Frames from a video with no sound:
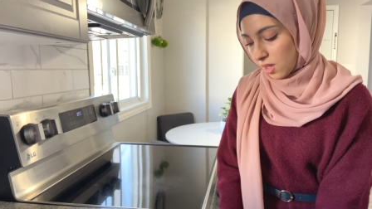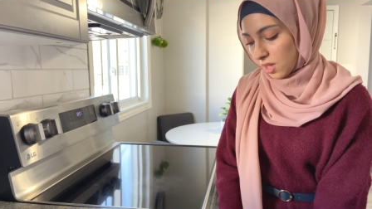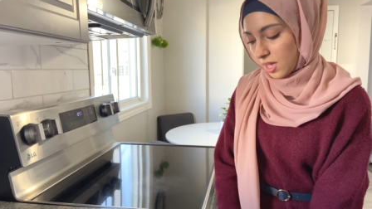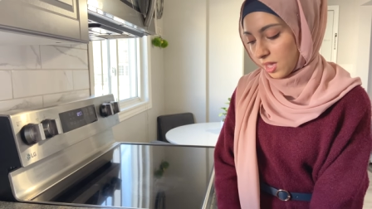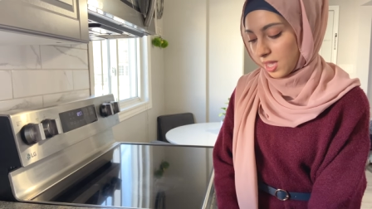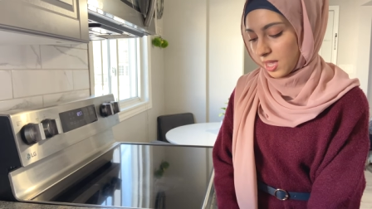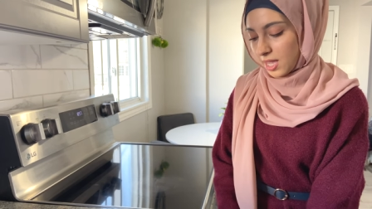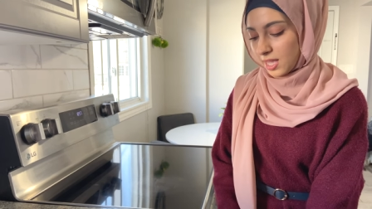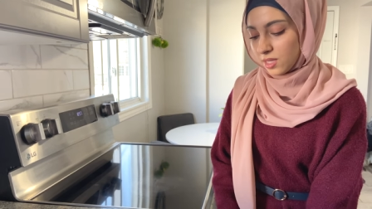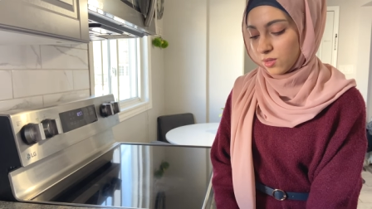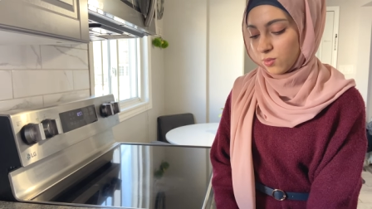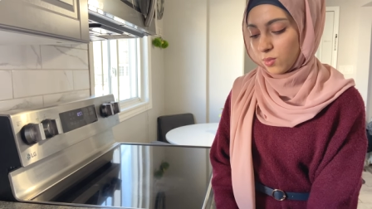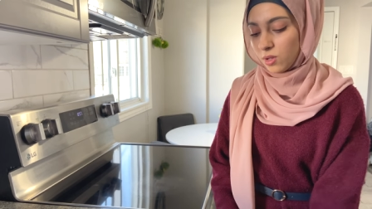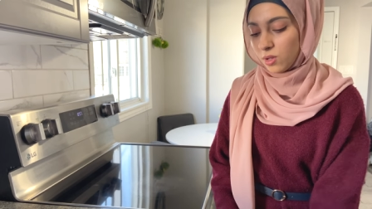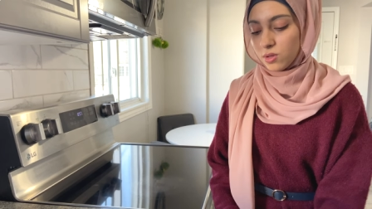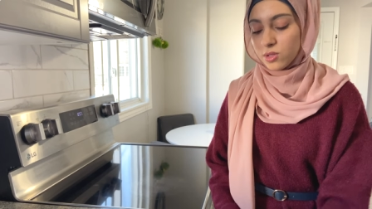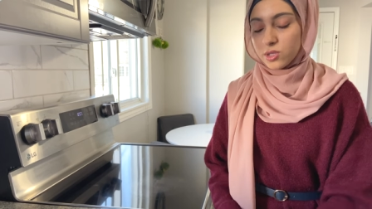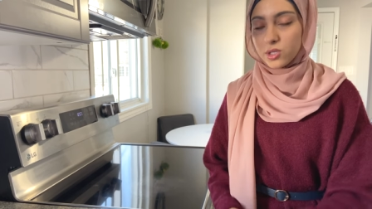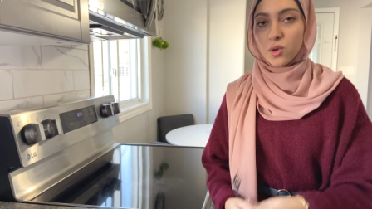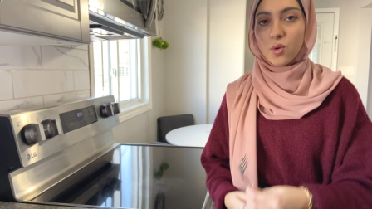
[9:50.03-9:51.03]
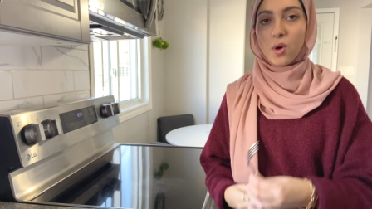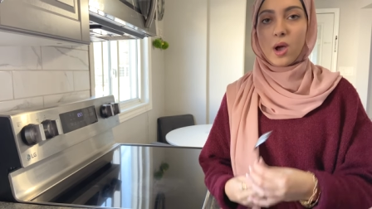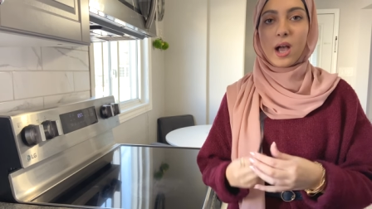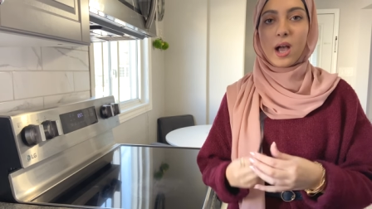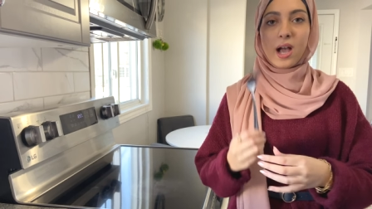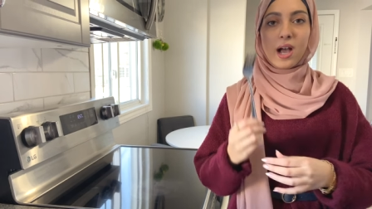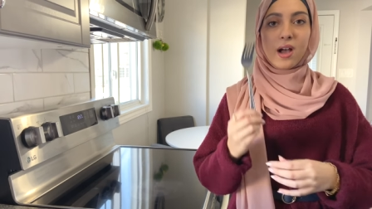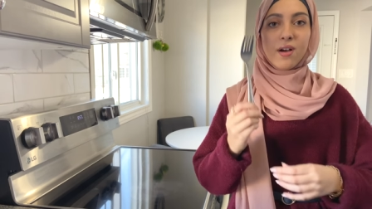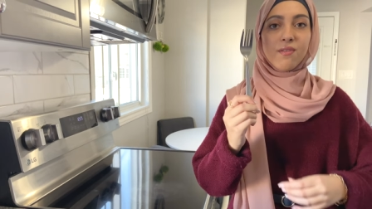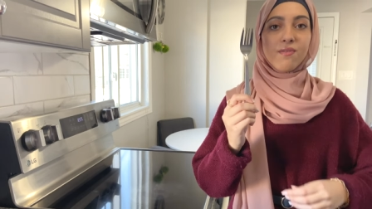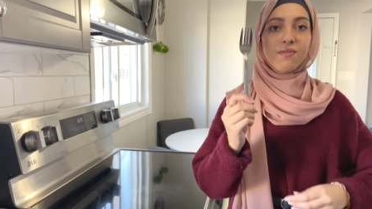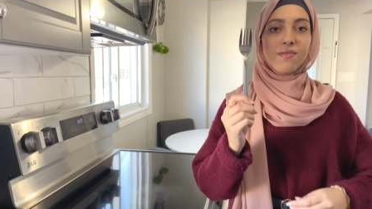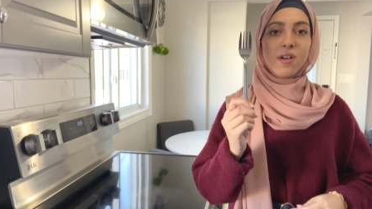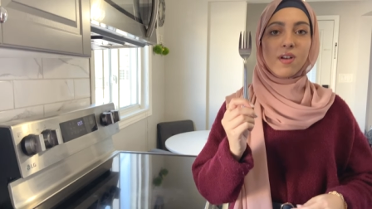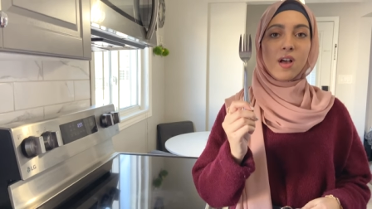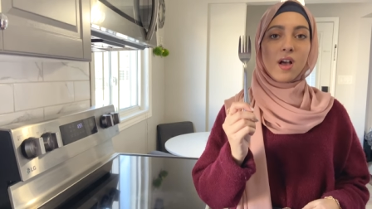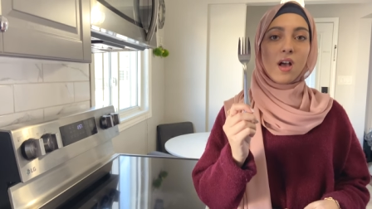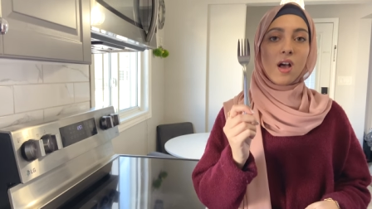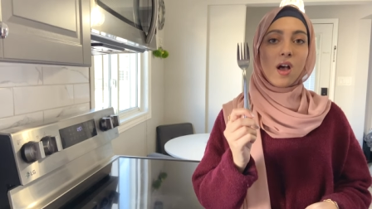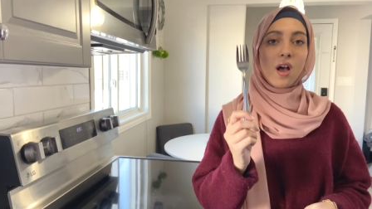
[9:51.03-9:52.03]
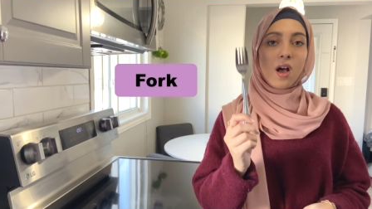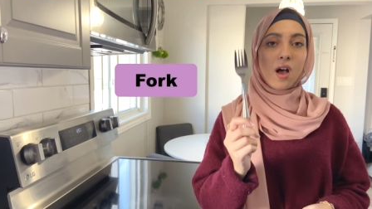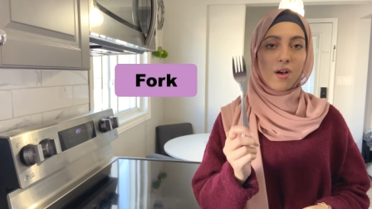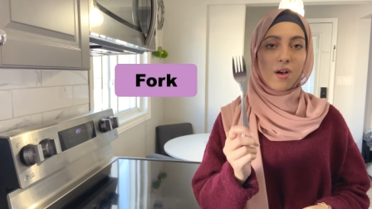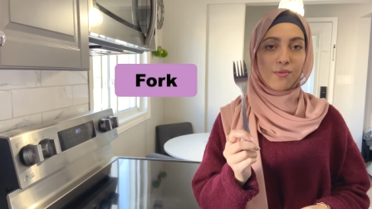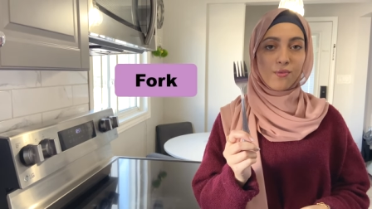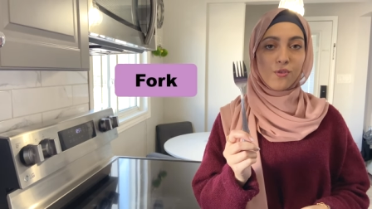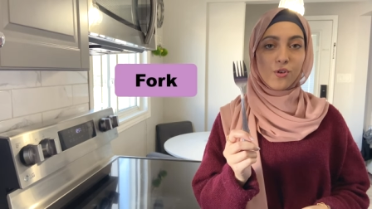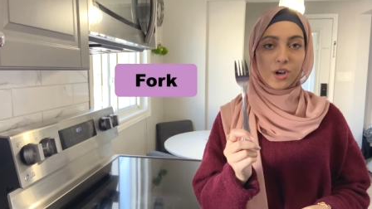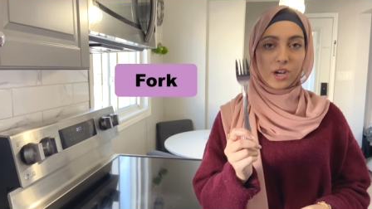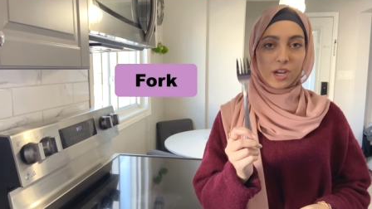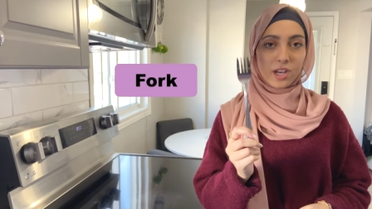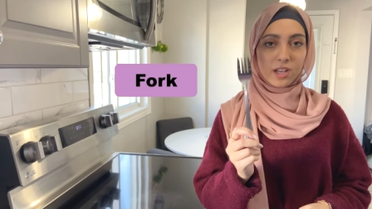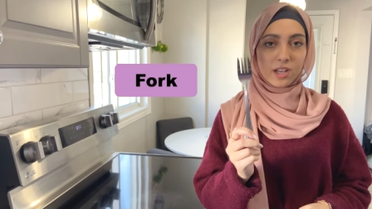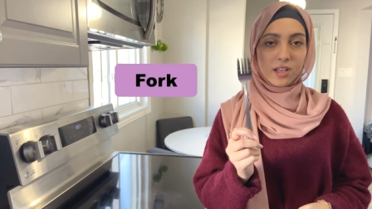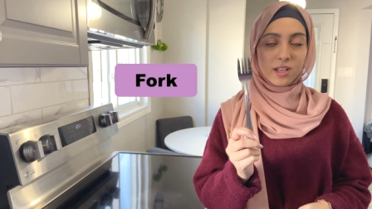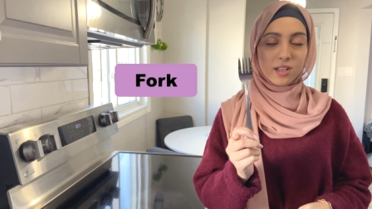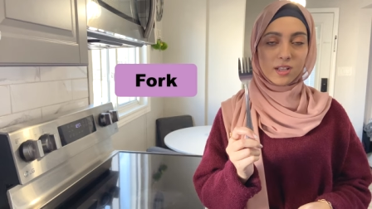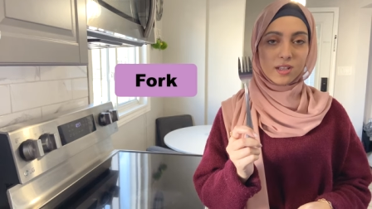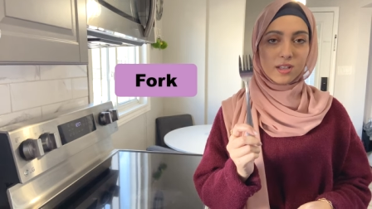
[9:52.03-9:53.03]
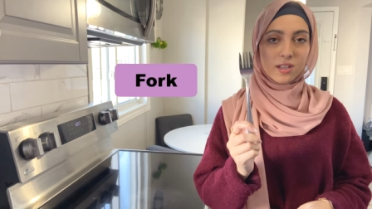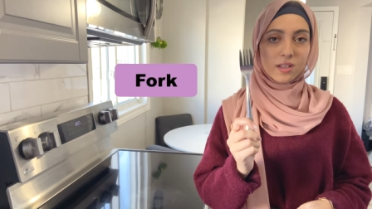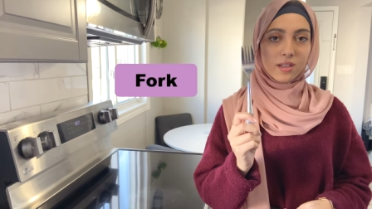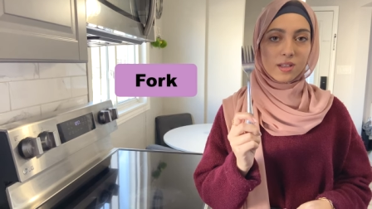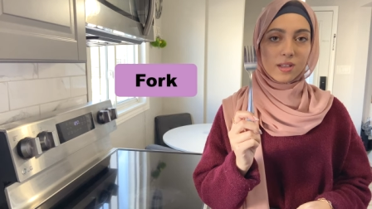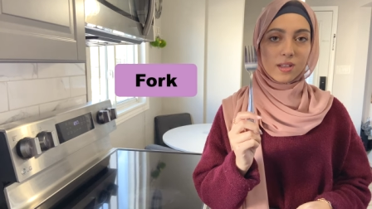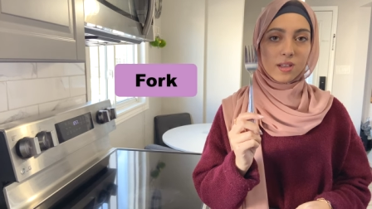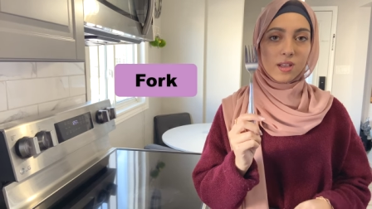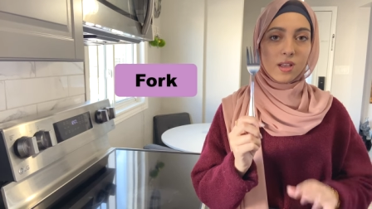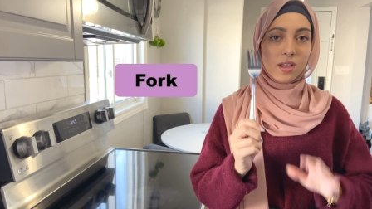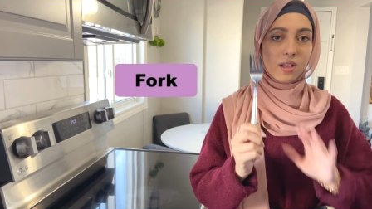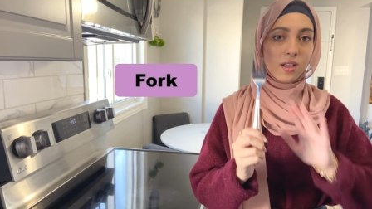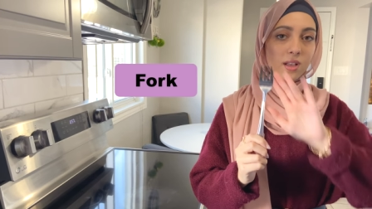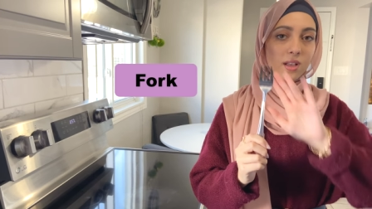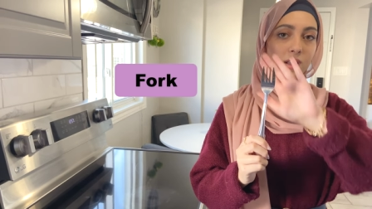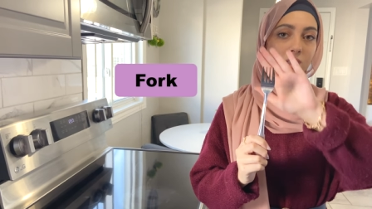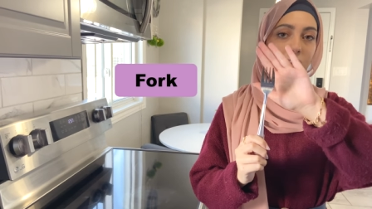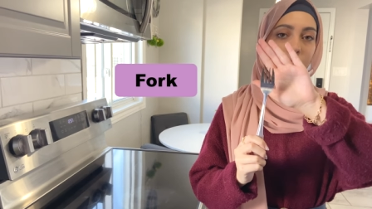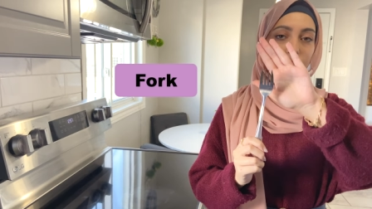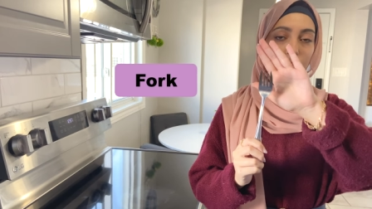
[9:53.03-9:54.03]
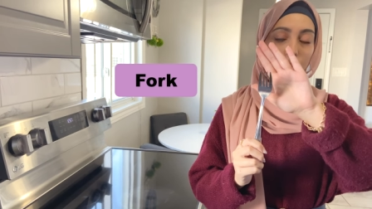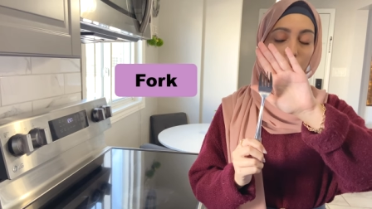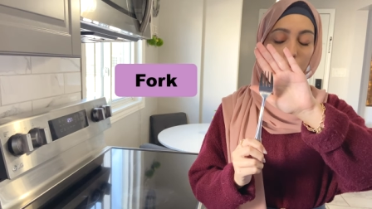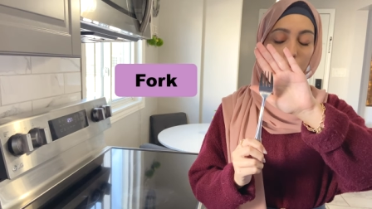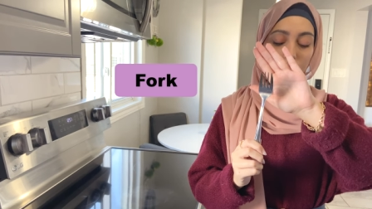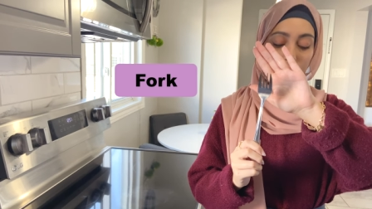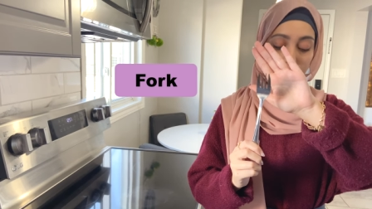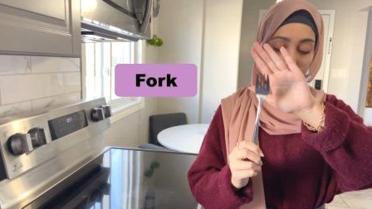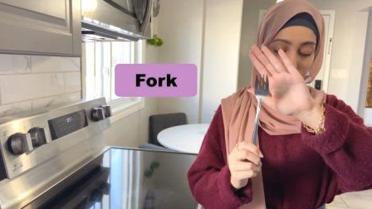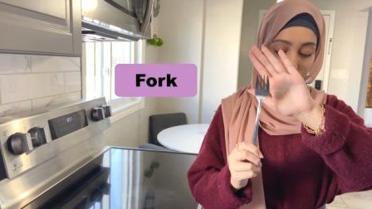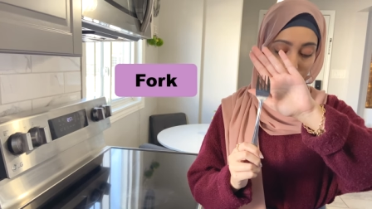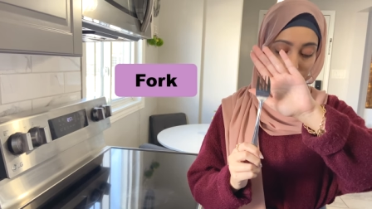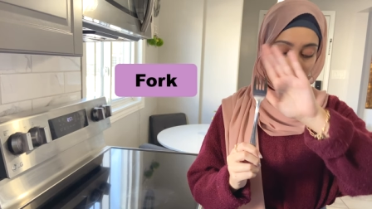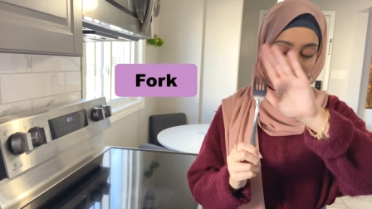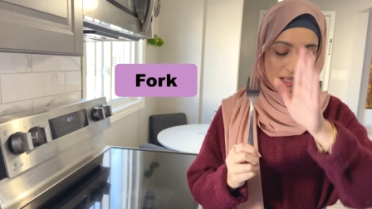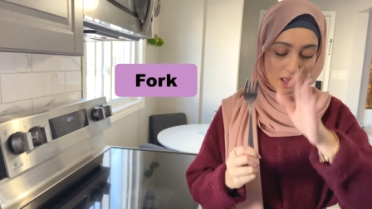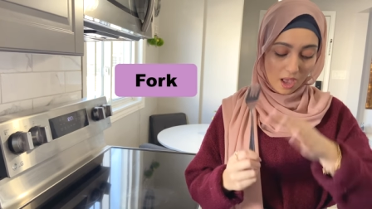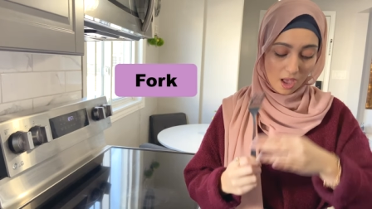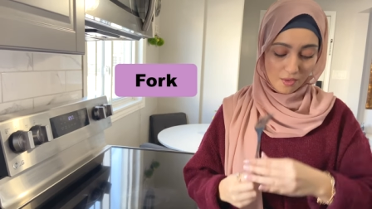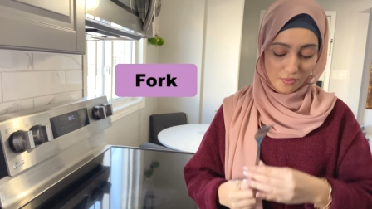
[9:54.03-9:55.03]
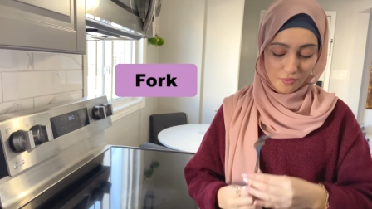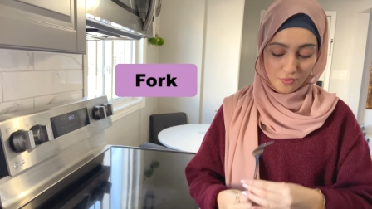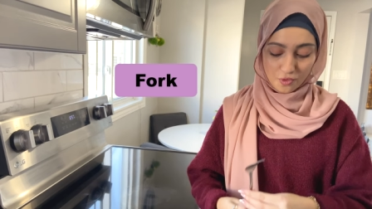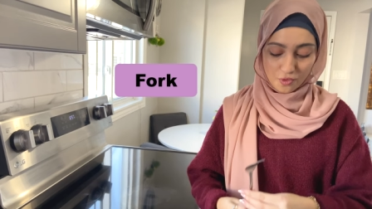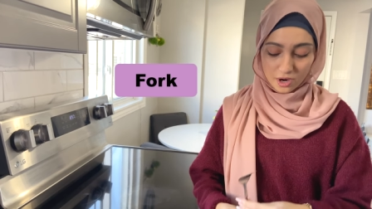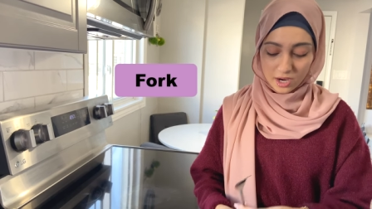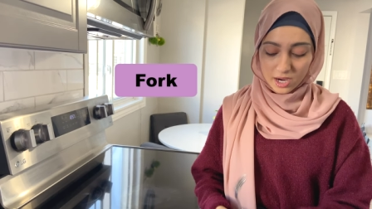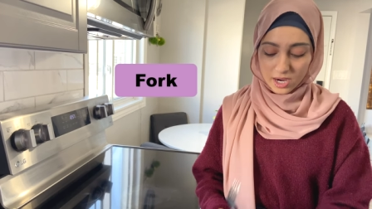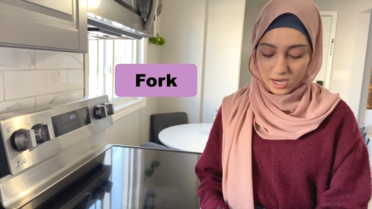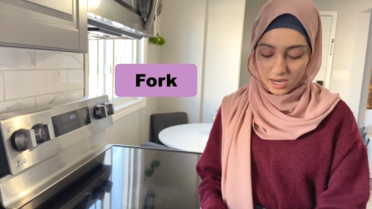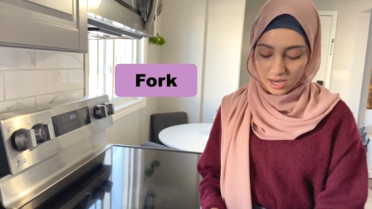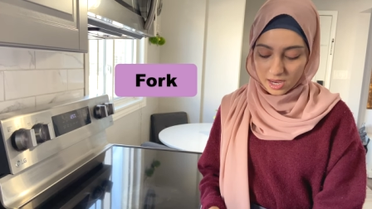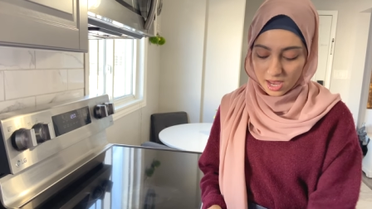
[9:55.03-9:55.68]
And we also have a fork. So this is a fork.